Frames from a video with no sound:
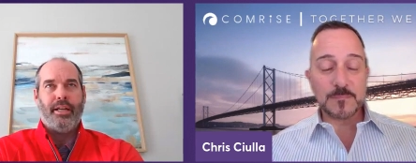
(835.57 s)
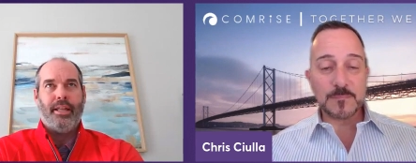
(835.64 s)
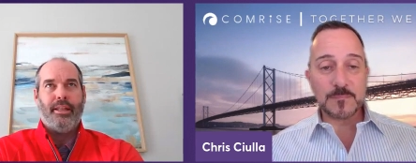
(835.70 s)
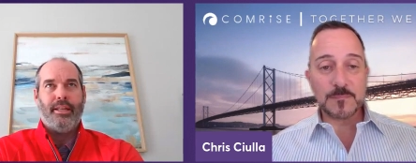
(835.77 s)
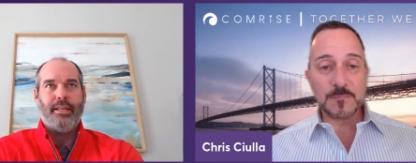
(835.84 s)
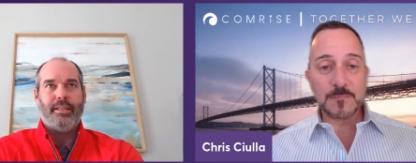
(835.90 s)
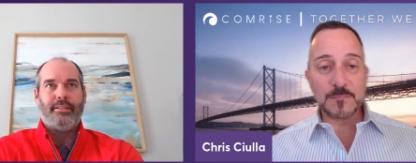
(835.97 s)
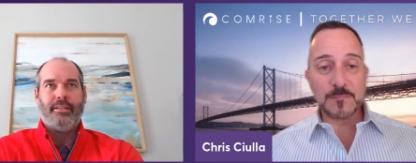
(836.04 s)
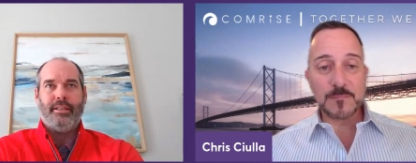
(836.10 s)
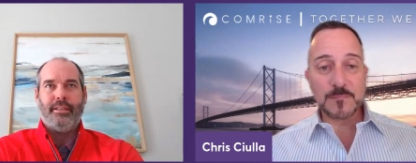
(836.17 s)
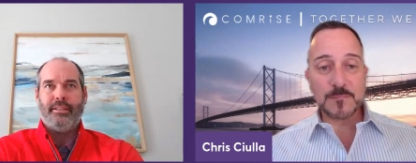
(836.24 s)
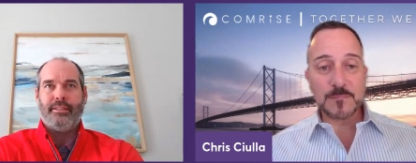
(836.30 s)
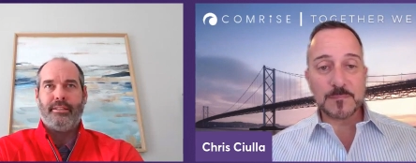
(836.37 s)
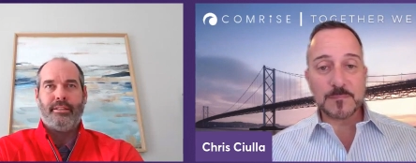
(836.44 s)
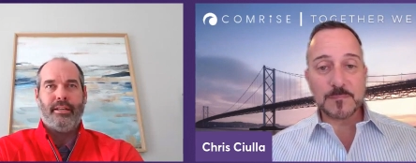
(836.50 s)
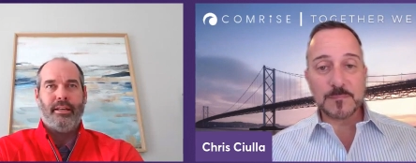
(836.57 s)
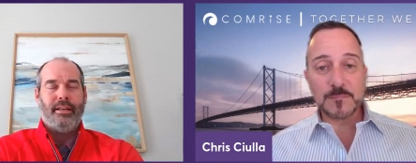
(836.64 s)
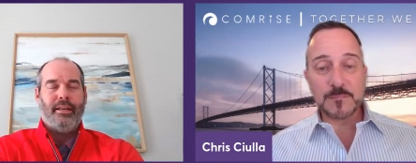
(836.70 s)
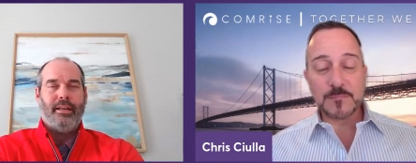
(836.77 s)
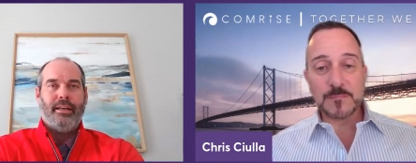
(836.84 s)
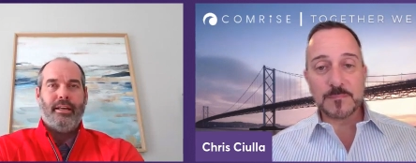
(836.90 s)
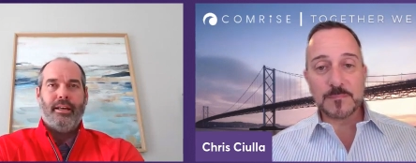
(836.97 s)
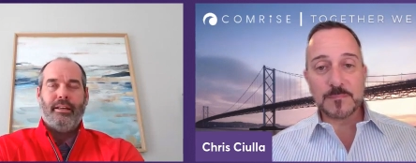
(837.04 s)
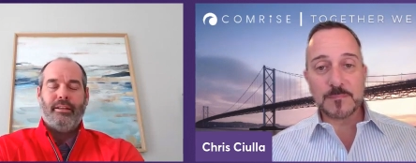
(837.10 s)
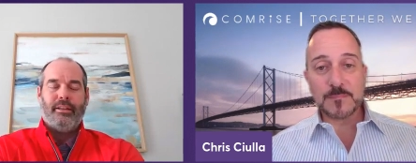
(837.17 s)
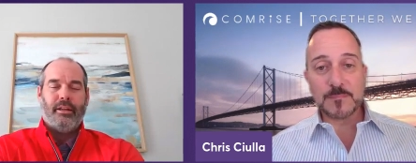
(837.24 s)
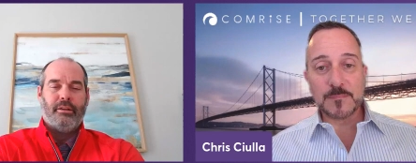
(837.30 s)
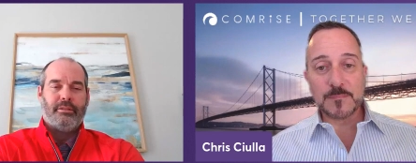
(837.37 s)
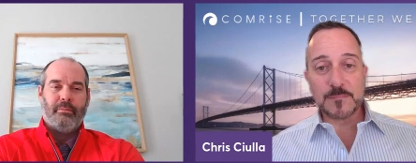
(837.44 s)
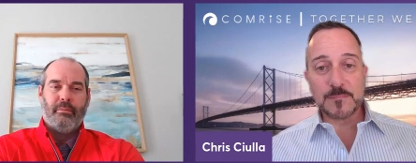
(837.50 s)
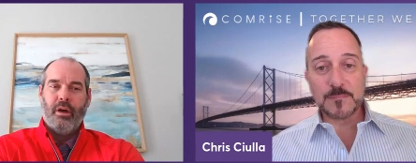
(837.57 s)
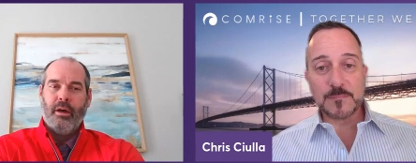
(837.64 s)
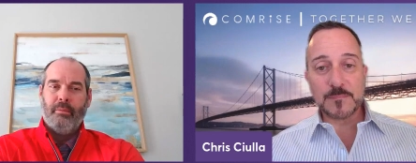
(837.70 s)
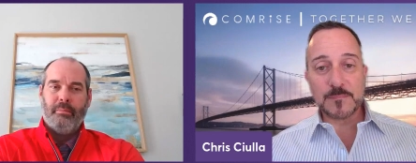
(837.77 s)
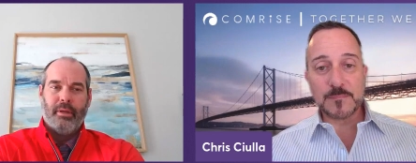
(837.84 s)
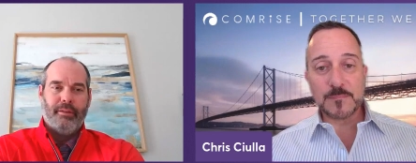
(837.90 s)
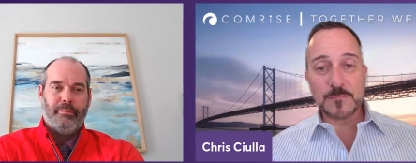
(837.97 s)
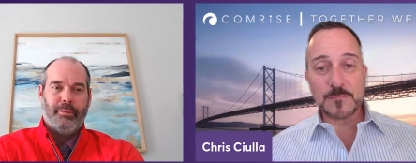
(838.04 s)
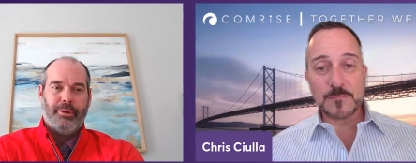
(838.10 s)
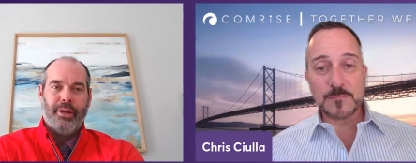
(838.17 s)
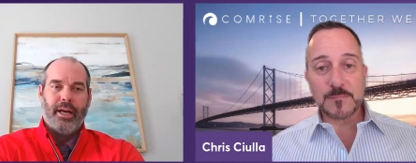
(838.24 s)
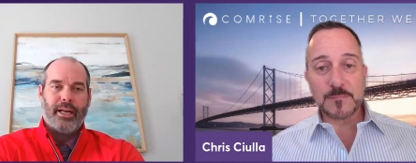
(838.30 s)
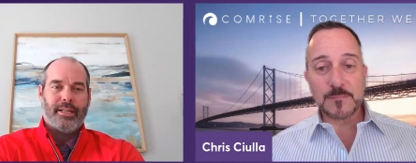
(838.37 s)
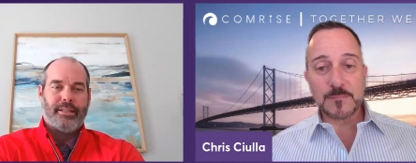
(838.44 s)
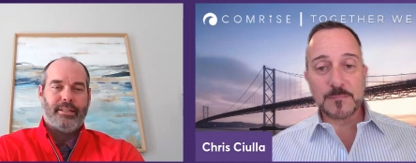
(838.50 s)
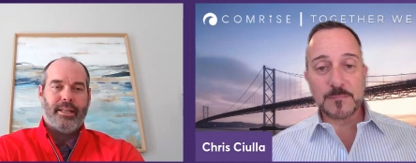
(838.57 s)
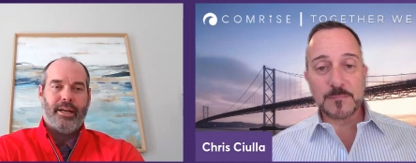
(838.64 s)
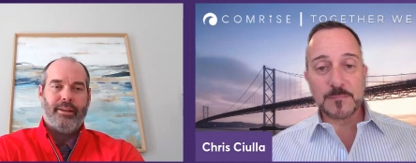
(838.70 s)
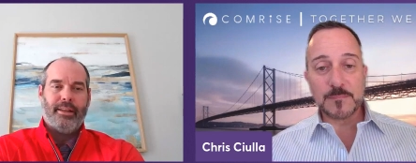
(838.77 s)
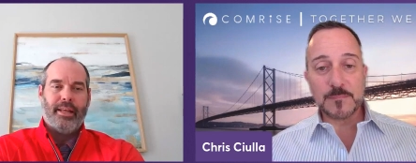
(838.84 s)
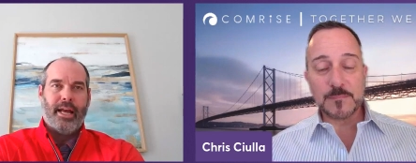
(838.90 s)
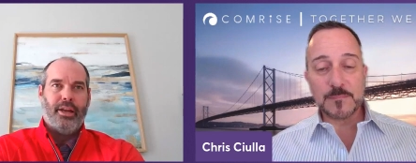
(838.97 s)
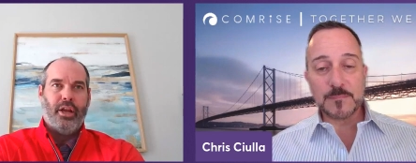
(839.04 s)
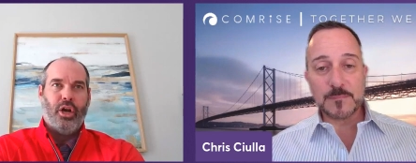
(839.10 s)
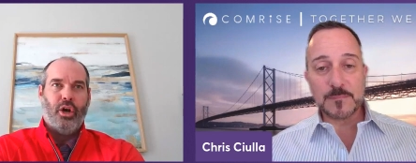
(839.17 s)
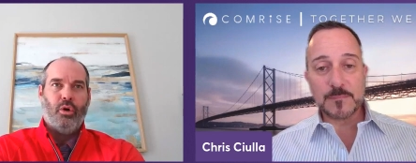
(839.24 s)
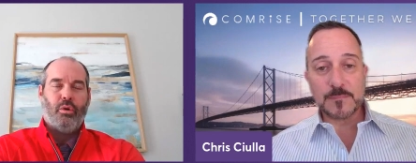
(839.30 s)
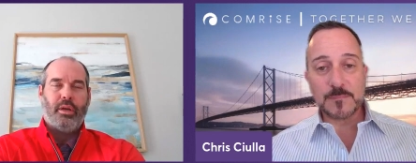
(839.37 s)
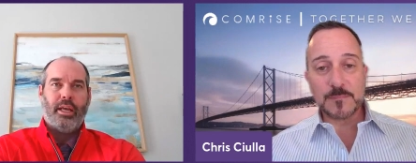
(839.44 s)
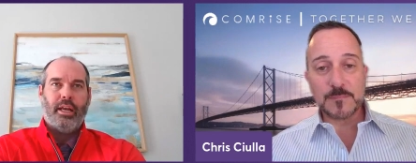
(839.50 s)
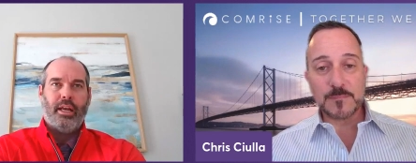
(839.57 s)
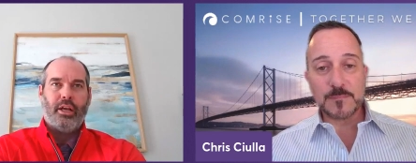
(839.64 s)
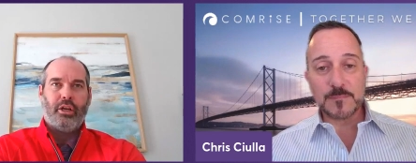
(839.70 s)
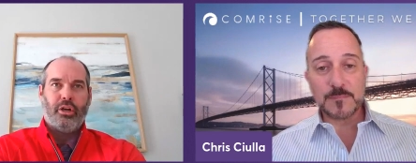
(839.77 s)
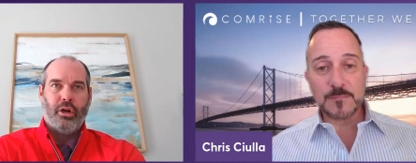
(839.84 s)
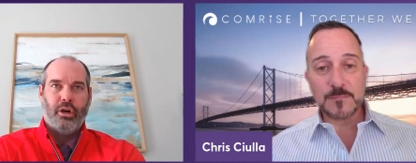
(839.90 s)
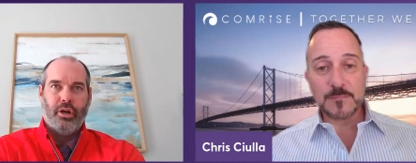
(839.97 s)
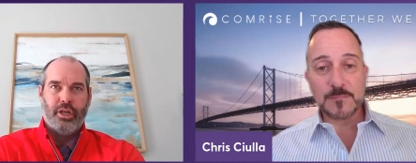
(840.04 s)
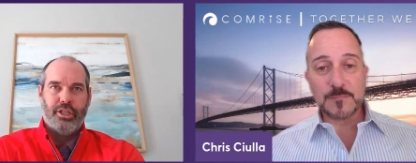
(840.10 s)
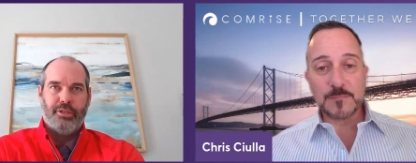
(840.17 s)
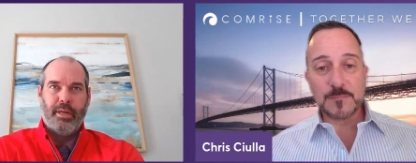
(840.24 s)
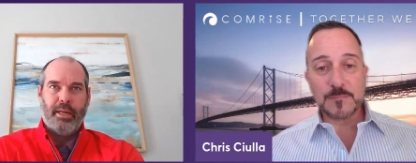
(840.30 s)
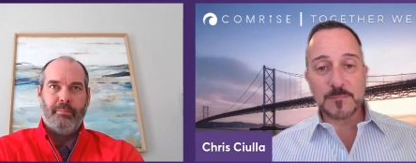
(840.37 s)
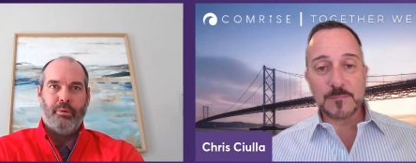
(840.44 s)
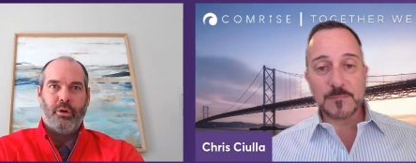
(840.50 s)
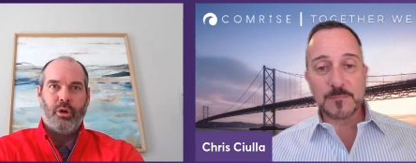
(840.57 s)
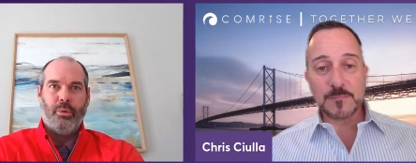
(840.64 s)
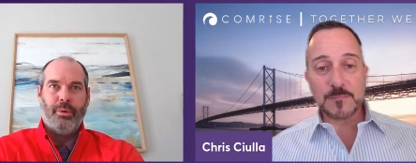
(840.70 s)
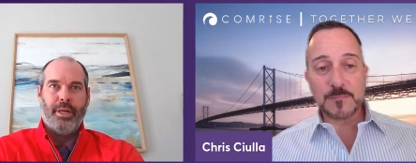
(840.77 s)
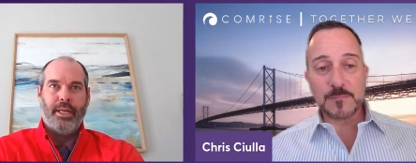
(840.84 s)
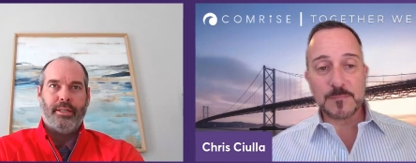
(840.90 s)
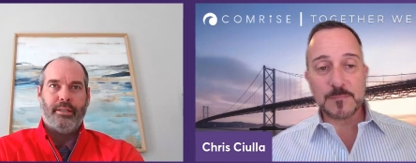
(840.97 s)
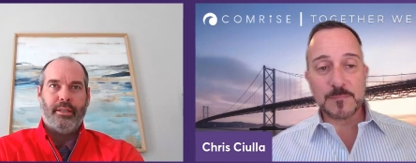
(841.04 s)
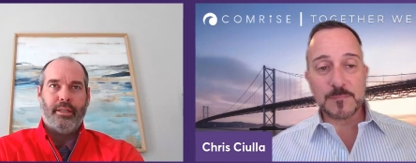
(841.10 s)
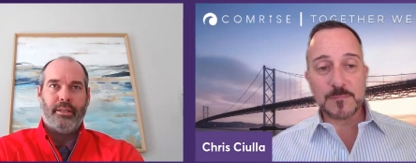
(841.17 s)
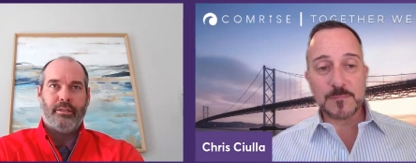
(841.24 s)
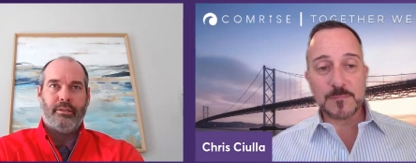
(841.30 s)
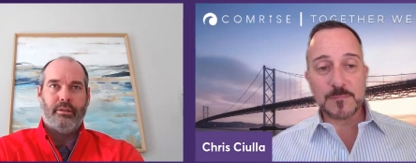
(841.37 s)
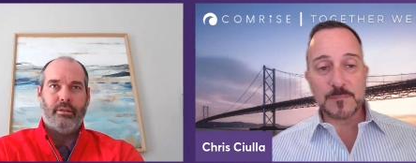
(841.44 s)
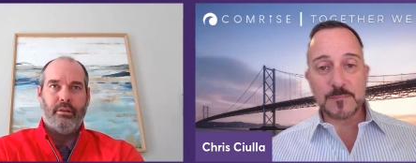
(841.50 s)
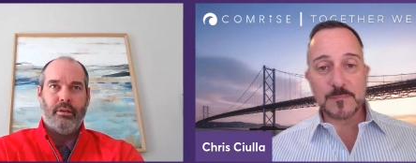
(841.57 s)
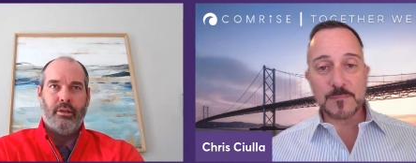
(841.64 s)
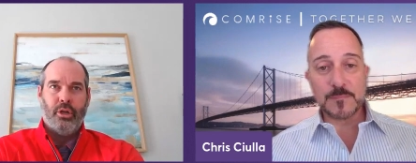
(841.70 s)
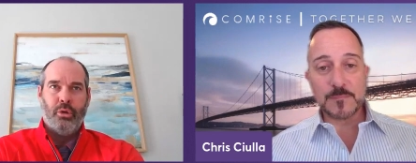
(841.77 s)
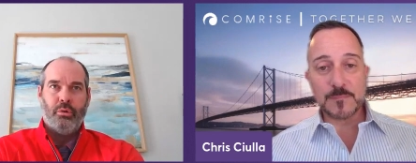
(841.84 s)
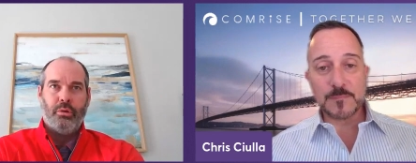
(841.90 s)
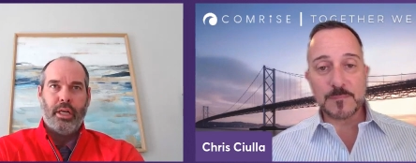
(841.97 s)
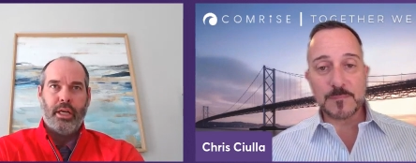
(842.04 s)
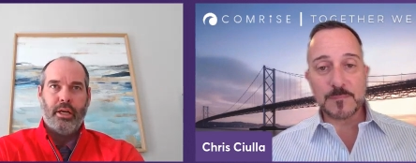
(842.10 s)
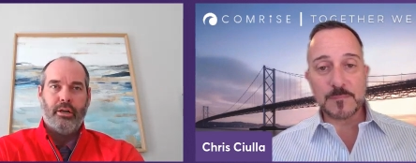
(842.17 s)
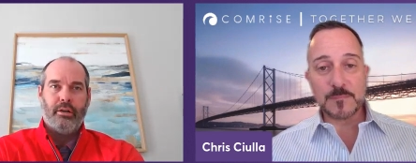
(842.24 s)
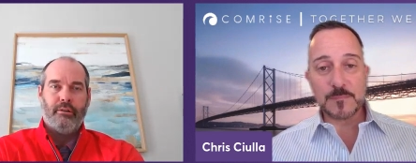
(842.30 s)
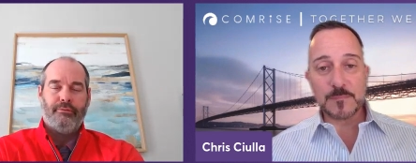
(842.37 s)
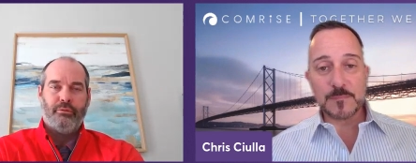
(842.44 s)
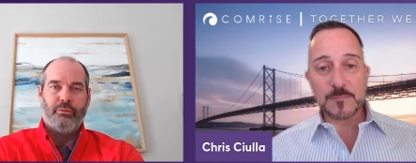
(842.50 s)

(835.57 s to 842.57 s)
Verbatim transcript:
Speaker 1: And this is, there's some unbelievable nuggets there that I know can encourage people going into this new year of